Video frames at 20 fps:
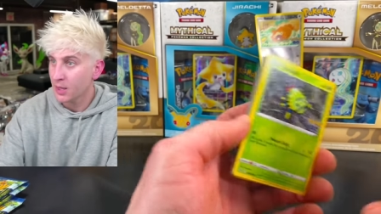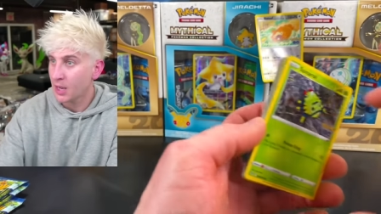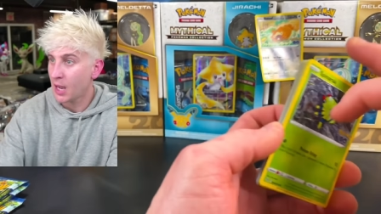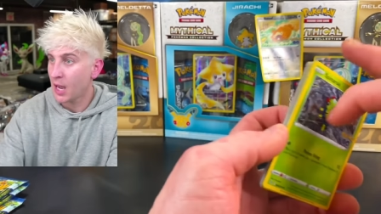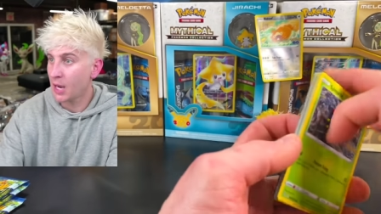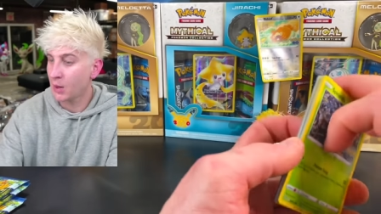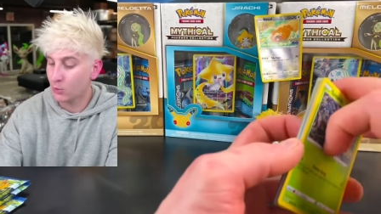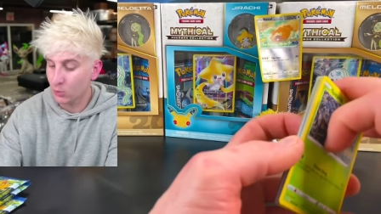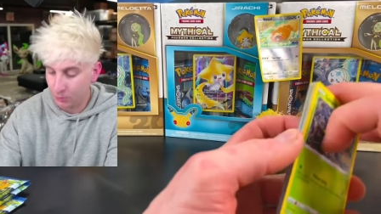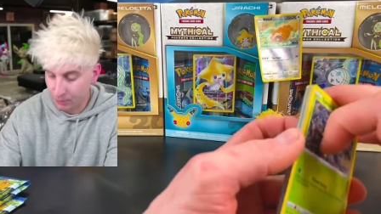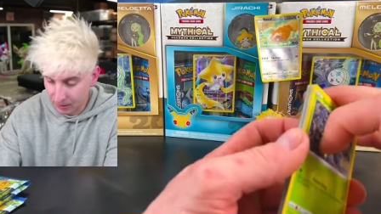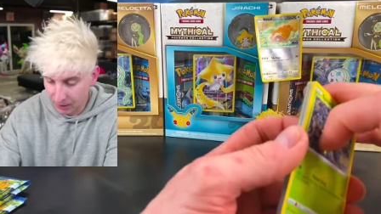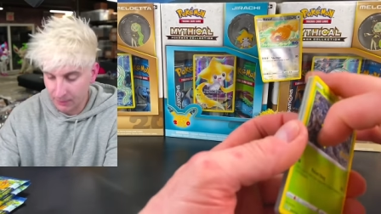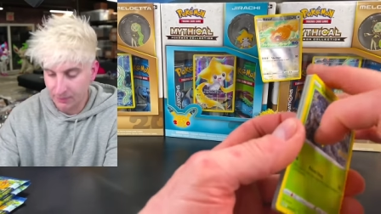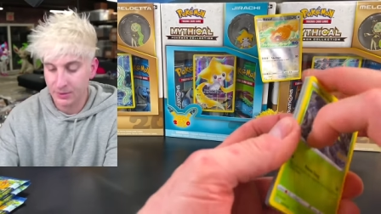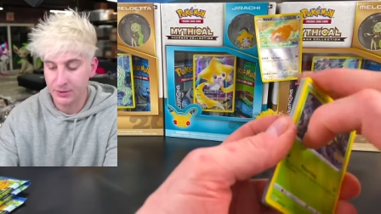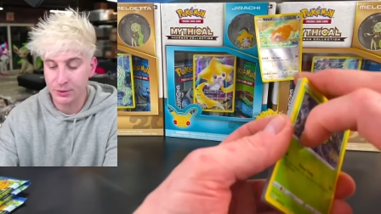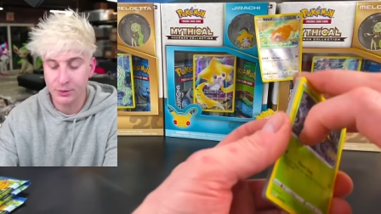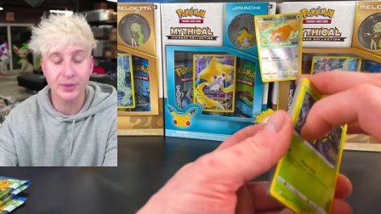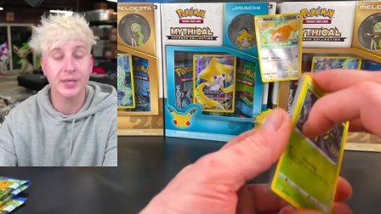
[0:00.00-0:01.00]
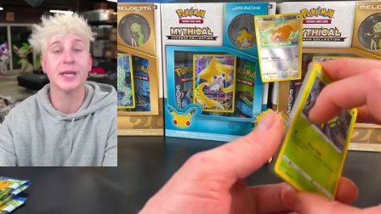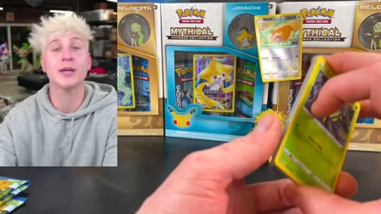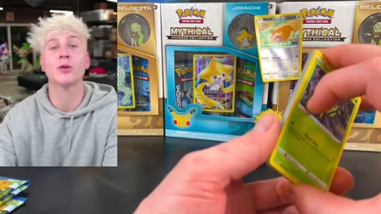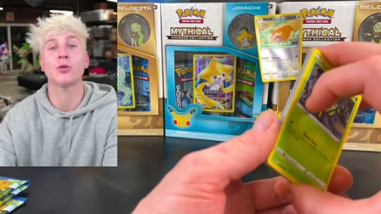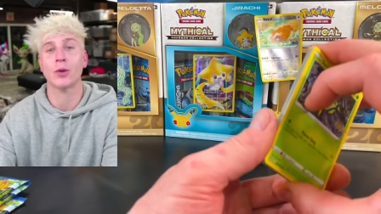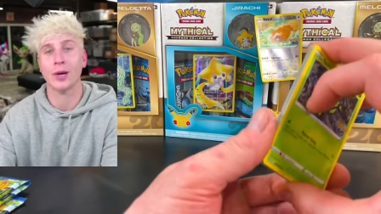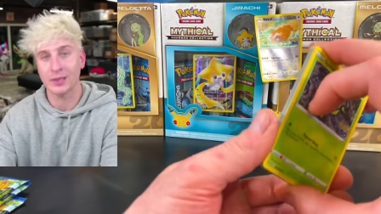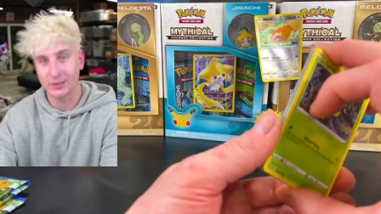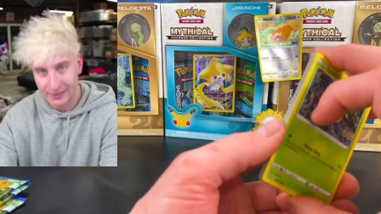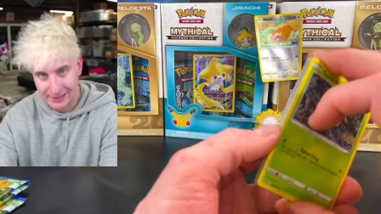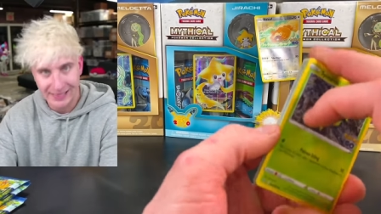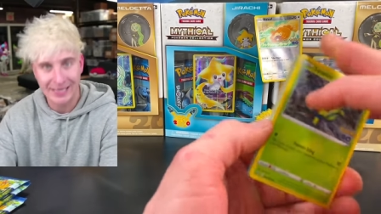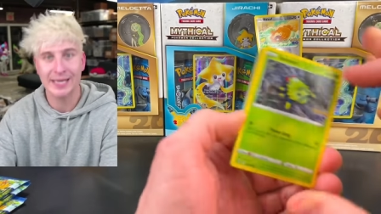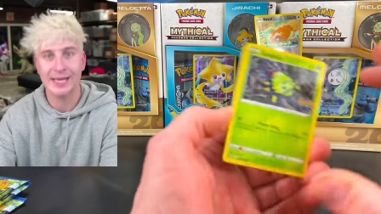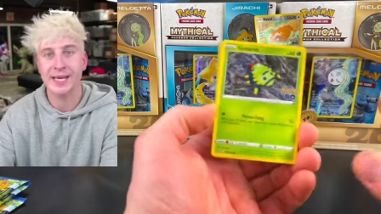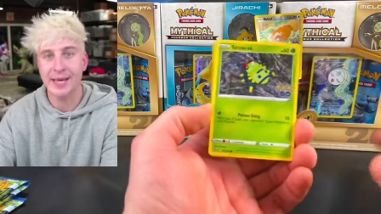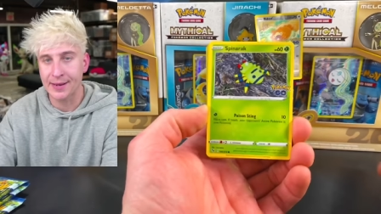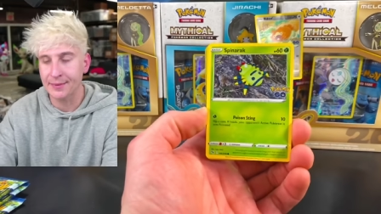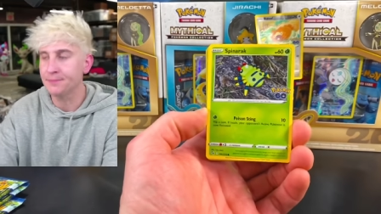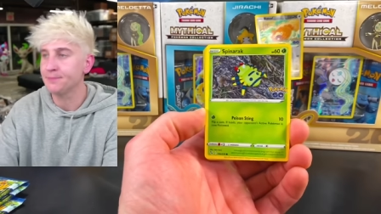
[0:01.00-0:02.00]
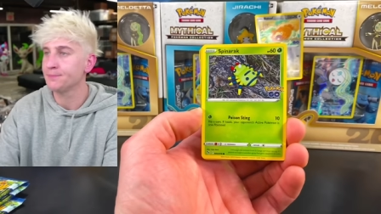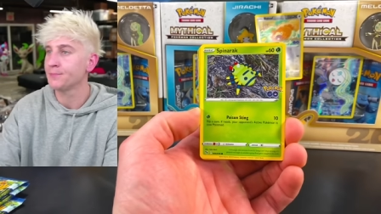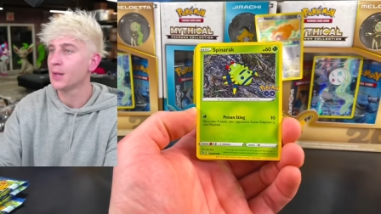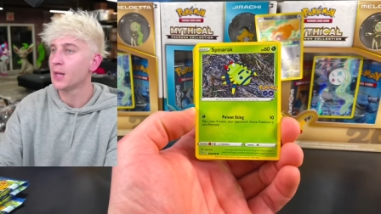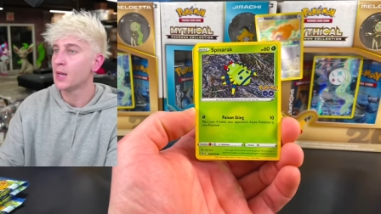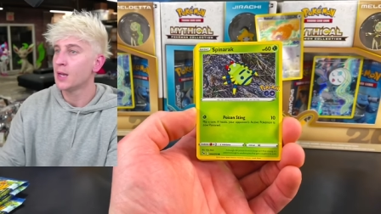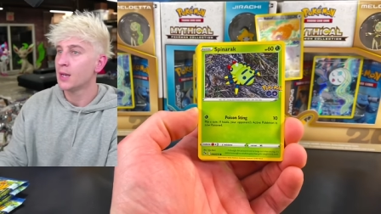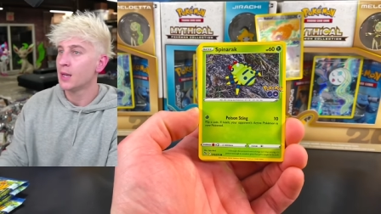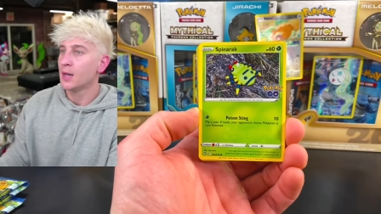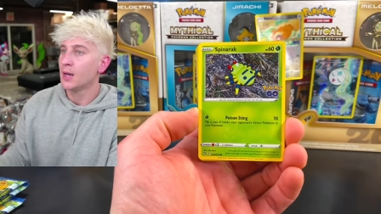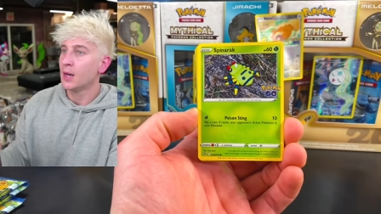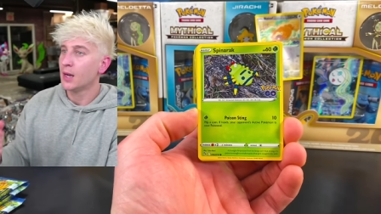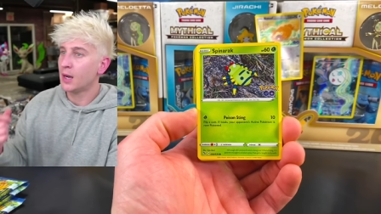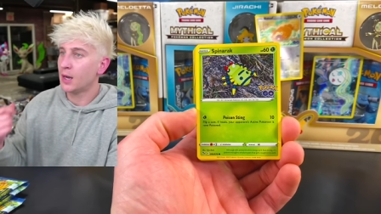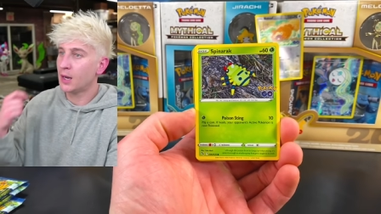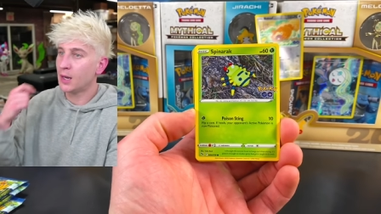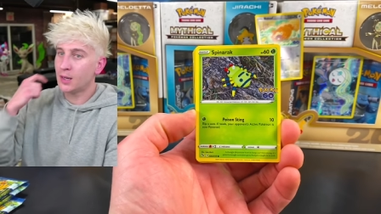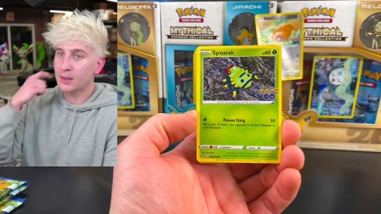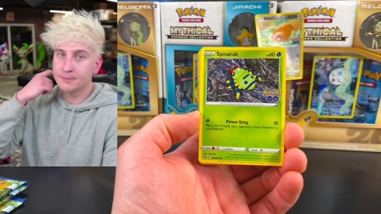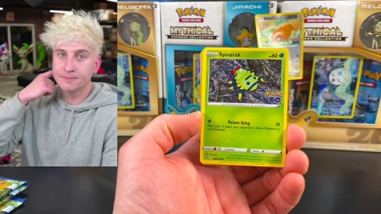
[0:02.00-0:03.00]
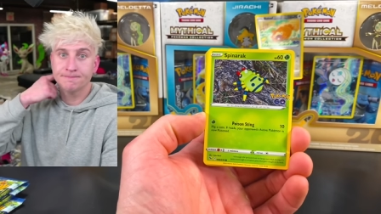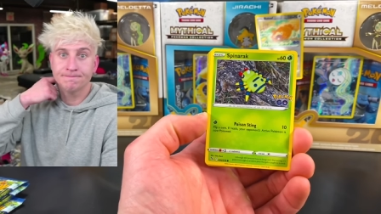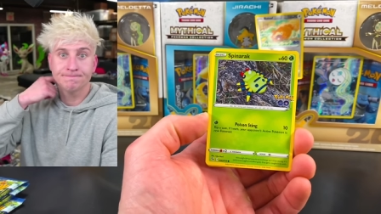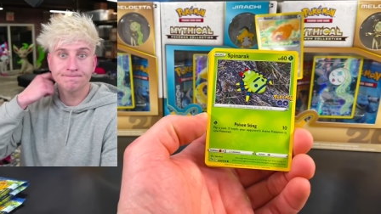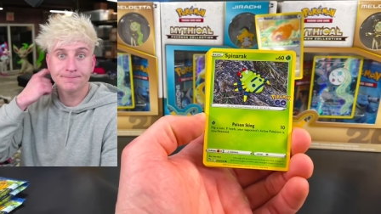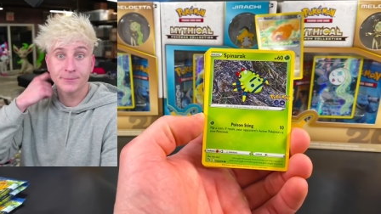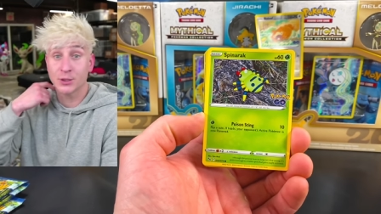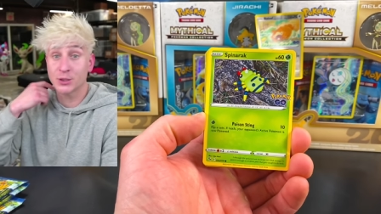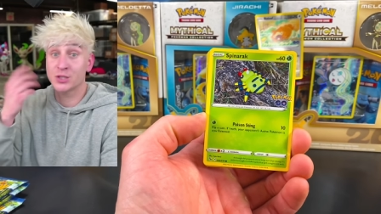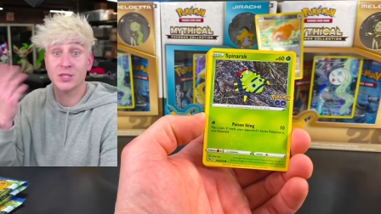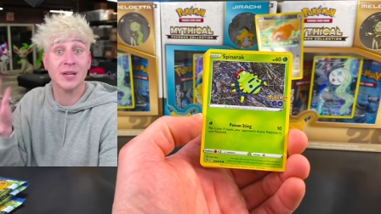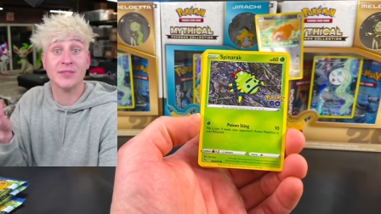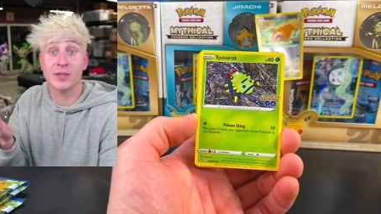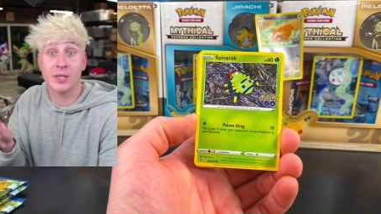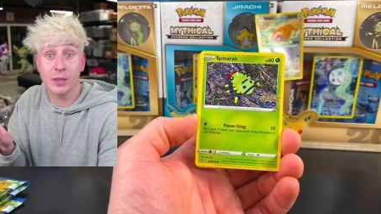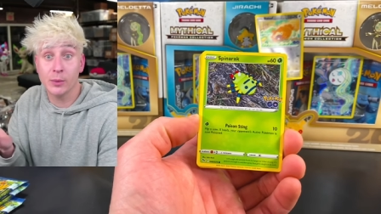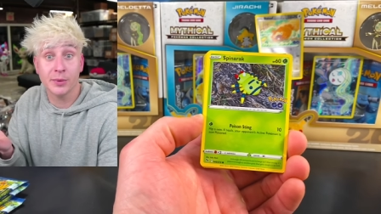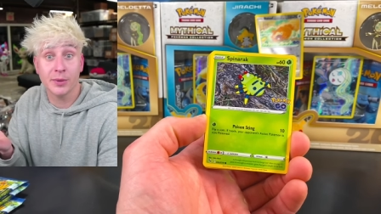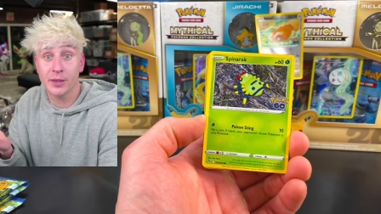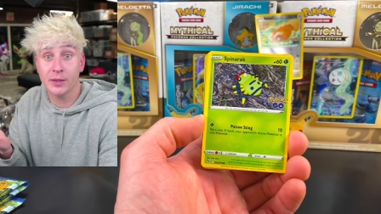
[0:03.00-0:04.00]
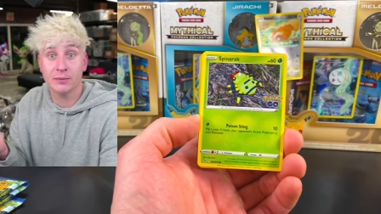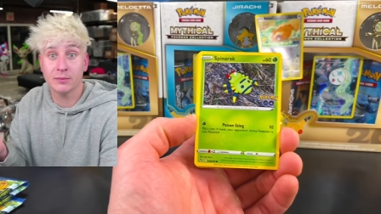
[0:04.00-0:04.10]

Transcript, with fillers: I will probably do it incorrectly yet again. Um, you just gotta deal with it.